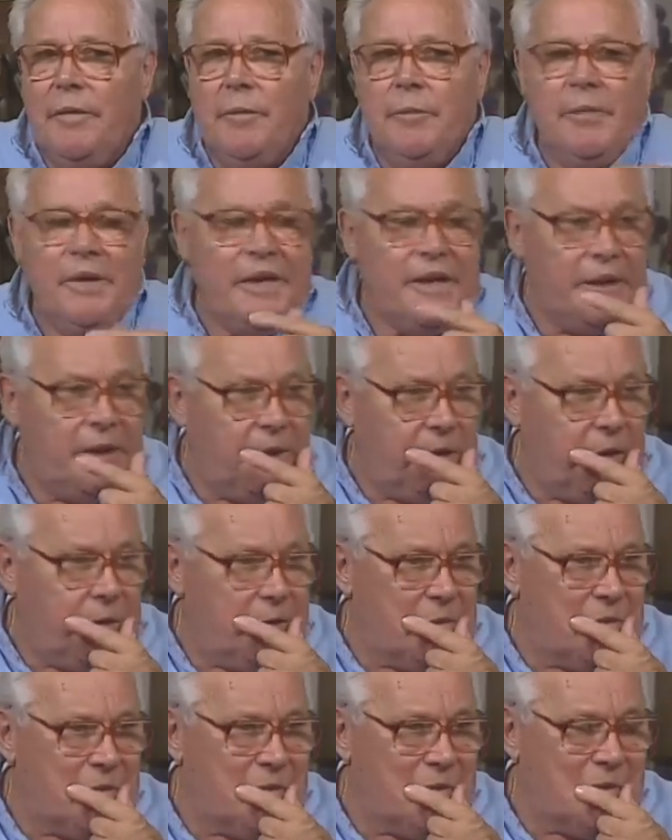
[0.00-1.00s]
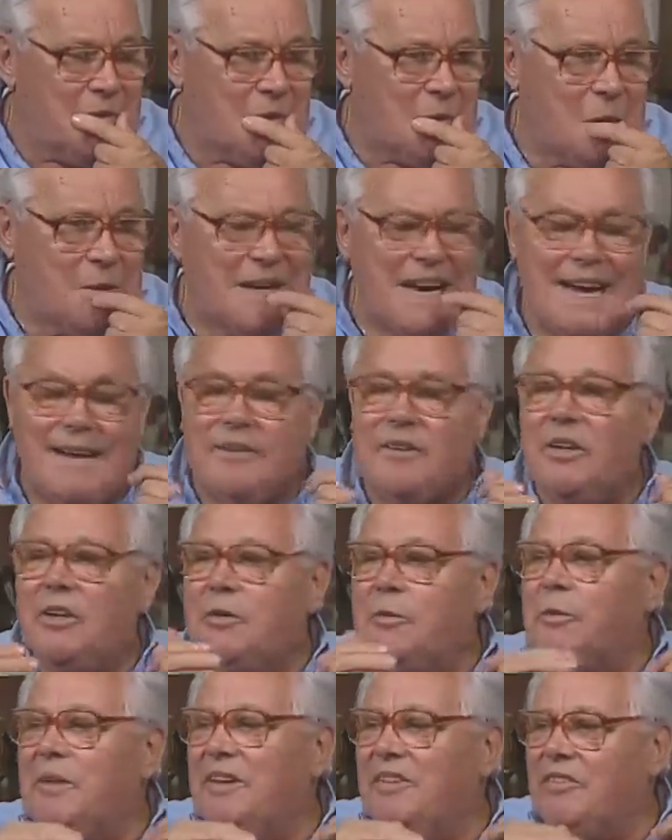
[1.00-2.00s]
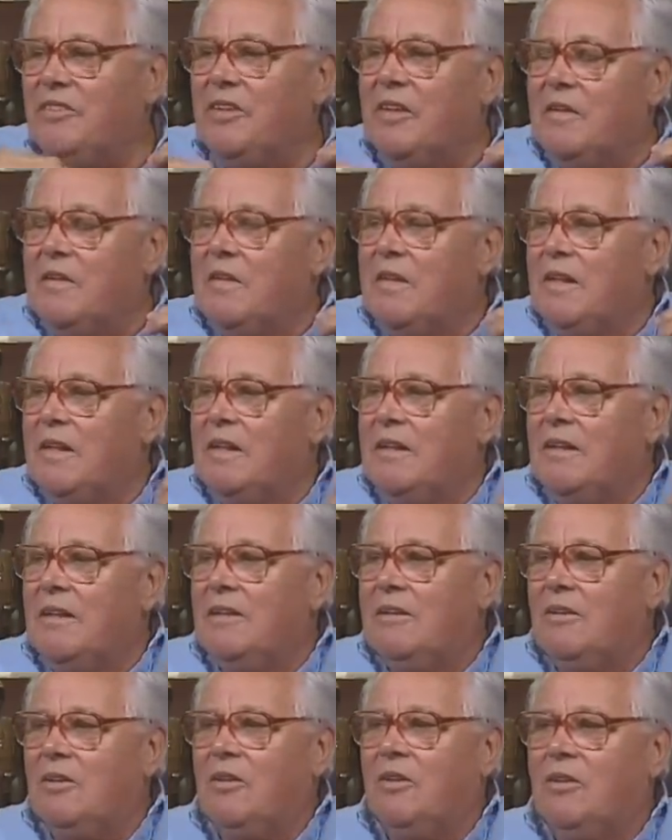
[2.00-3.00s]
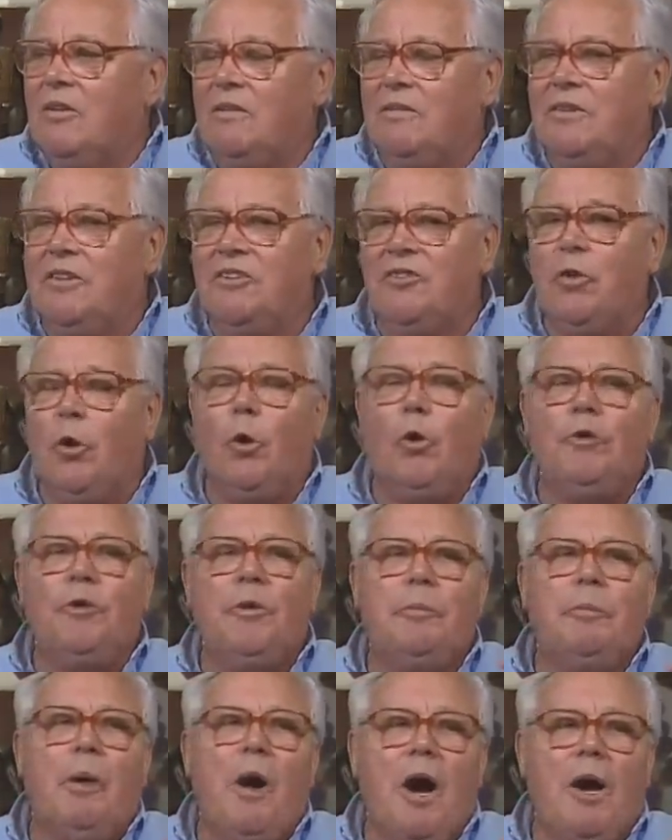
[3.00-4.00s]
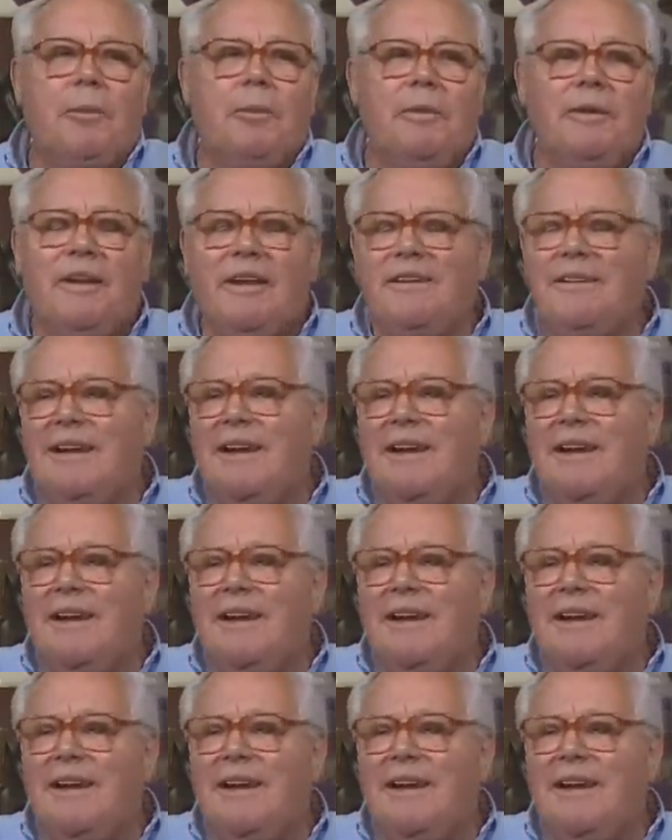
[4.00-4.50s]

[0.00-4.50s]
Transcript: be connected with this whole department that